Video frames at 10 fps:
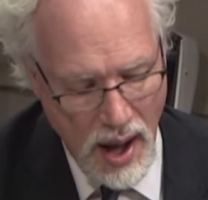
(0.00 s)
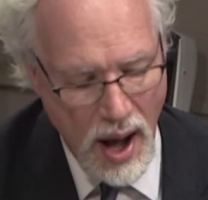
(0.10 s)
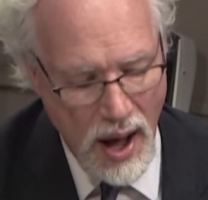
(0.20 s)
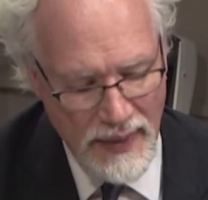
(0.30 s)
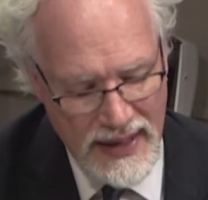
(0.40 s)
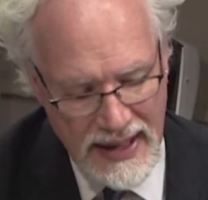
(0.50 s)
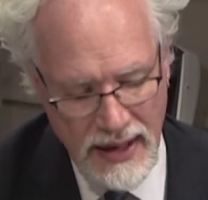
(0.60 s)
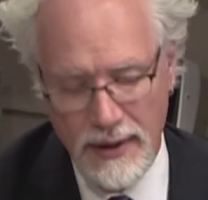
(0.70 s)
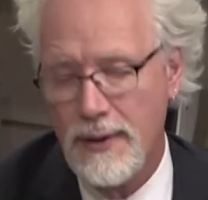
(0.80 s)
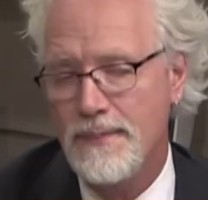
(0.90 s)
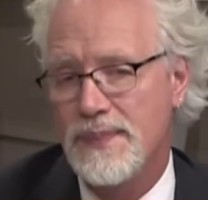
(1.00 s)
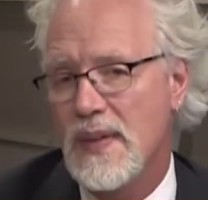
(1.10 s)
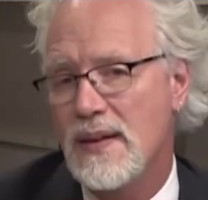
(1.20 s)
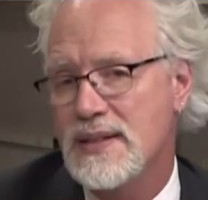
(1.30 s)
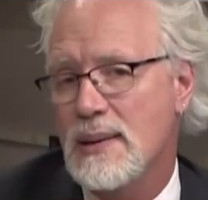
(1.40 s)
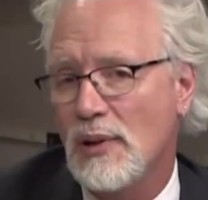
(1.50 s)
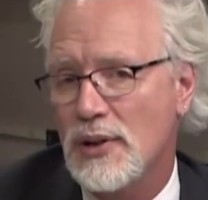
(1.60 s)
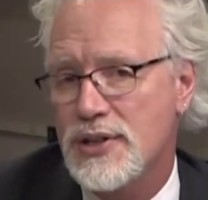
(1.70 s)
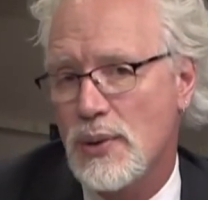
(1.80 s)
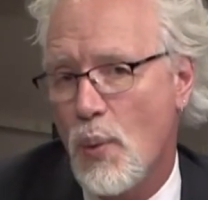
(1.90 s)
on the ear,
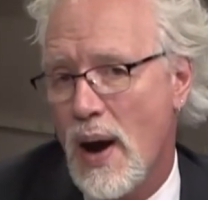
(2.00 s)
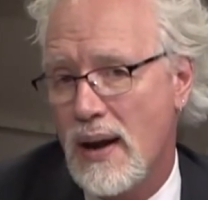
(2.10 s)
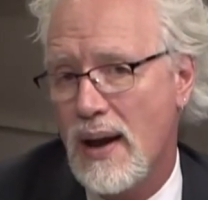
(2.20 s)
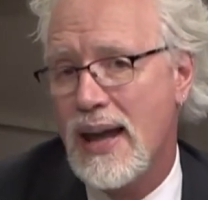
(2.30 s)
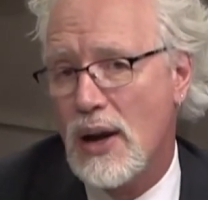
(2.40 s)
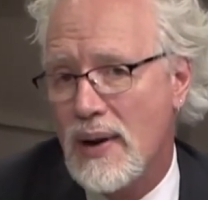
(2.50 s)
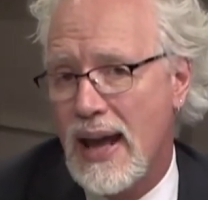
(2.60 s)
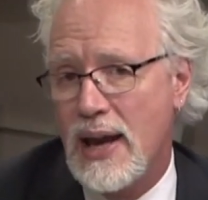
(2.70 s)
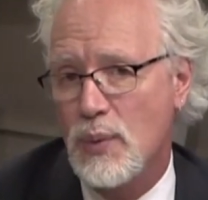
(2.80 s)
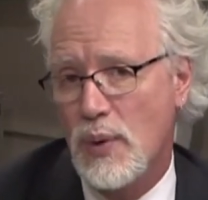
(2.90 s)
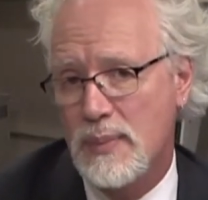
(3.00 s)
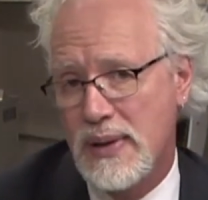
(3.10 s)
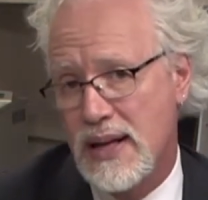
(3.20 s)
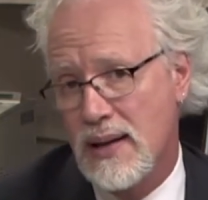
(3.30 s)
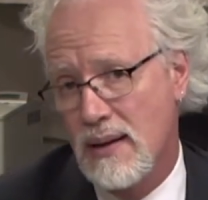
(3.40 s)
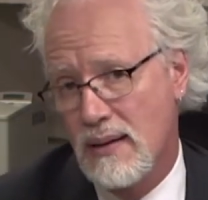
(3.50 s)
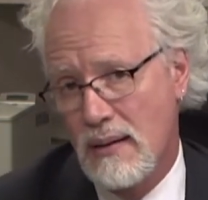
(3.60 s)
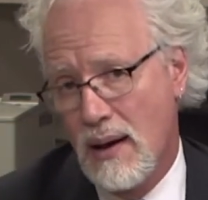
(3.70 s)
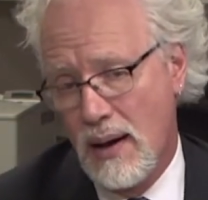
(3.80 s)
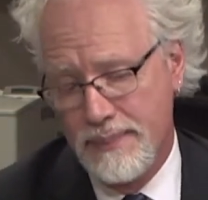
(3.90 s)
similar to what a hearing aid would be,
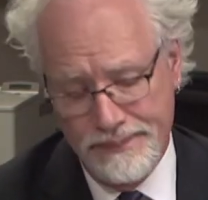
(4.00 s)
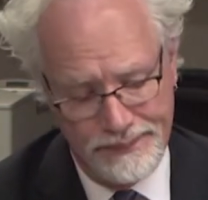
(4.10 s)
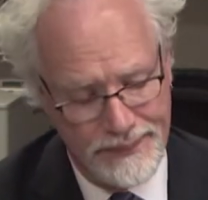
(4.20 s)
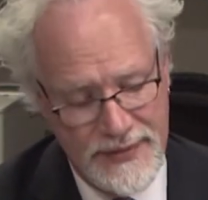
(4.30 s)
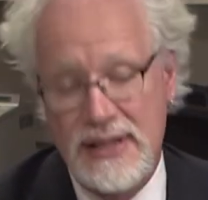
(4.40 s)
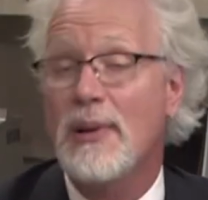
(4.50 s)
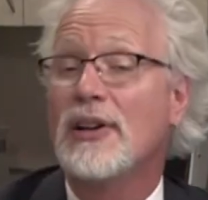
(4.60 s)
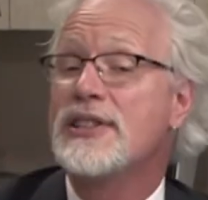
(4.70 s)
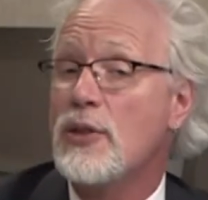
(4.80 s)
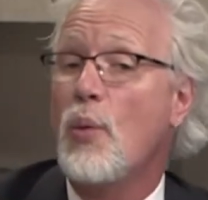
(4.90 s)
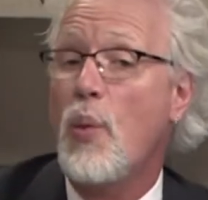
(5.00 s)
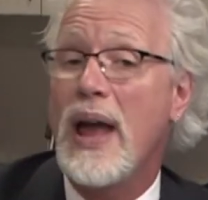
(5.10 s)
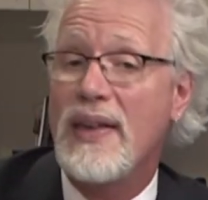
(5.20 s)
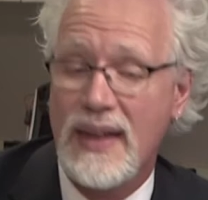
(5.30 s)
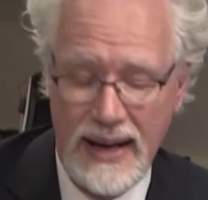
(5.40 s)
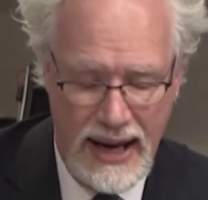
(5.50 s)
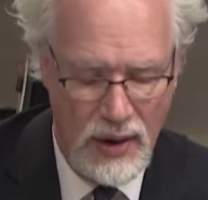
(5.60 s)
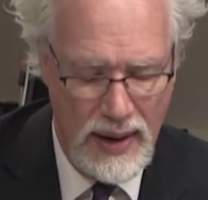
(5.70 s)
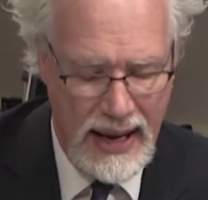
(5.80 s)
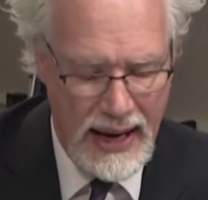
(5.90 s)
um, similar to the way that a
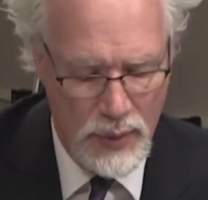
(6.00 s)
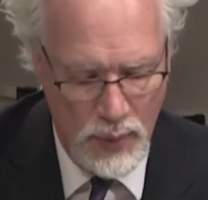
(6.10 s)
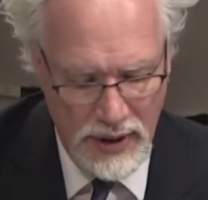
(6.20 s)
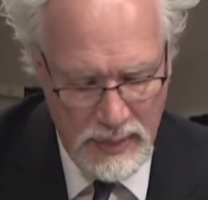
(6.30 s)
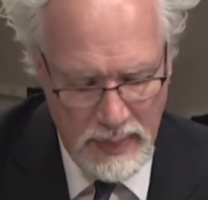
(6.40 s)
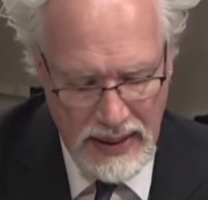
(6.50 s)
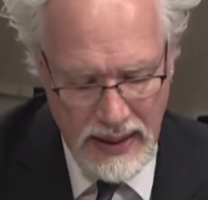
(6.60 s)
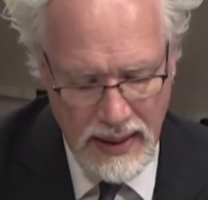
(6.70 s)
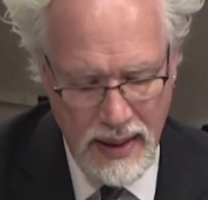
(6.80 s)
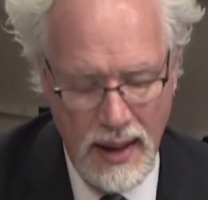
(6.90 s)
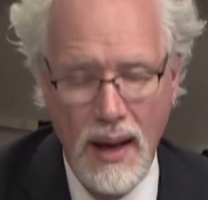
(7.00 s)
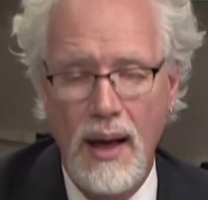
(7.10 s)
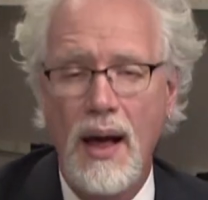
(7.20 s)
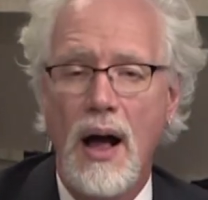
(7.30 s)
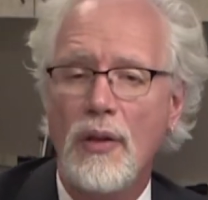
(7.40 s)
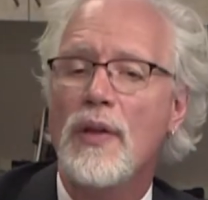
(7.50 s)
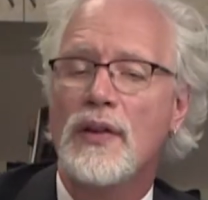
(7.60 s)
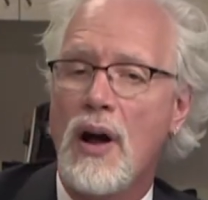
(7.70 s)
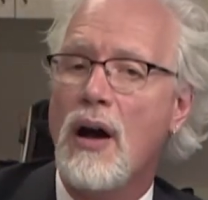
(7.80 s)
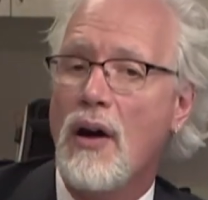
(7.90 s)
hearing aid would be. Although
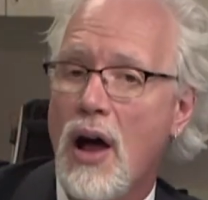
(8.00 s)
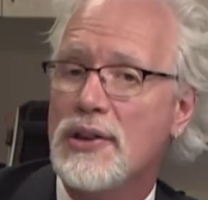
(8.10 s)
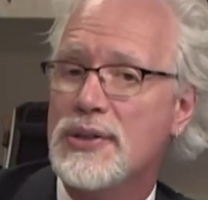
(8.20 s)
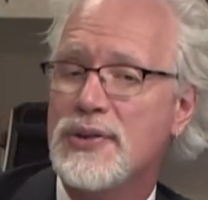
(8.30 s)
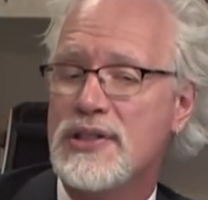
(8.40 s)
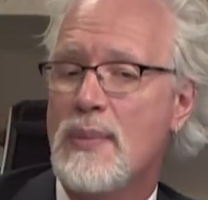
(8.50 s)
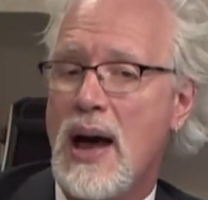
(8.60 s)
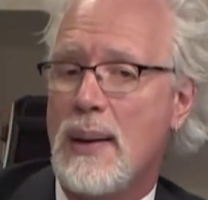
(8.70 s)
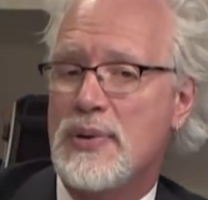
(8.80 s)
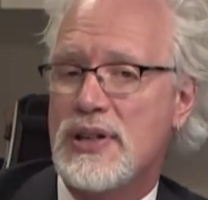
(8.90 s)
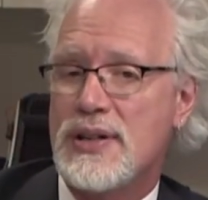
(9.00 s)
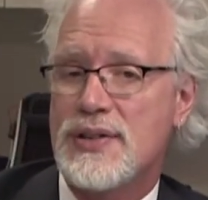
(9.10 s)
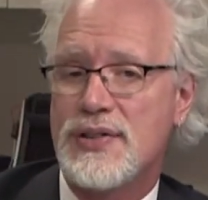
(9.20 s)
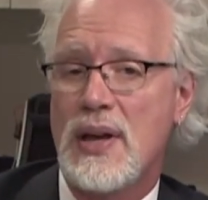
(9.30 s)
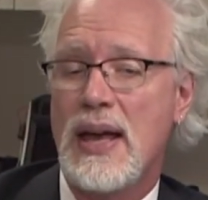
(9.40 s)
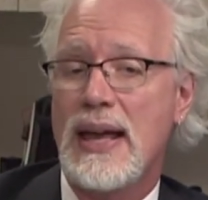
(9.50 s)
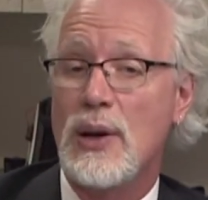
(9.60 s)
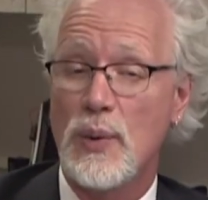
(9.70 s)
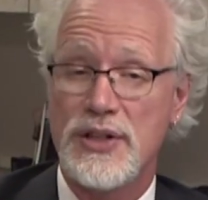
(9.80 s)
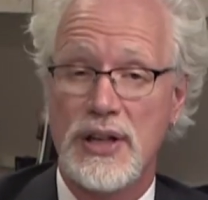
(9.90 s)
there are also some options
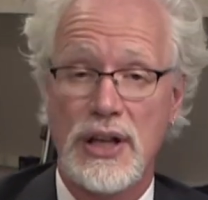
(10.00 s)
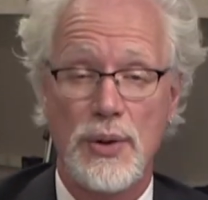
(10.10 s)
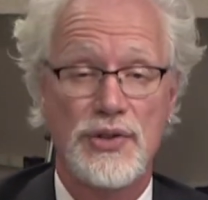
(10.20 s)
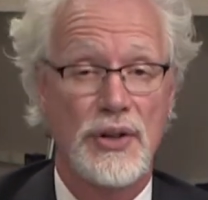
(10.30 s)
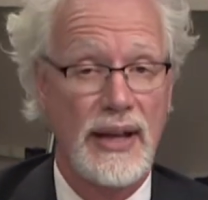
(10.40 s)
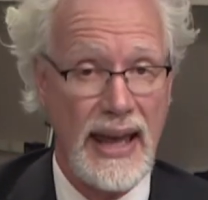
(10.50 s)
in which a user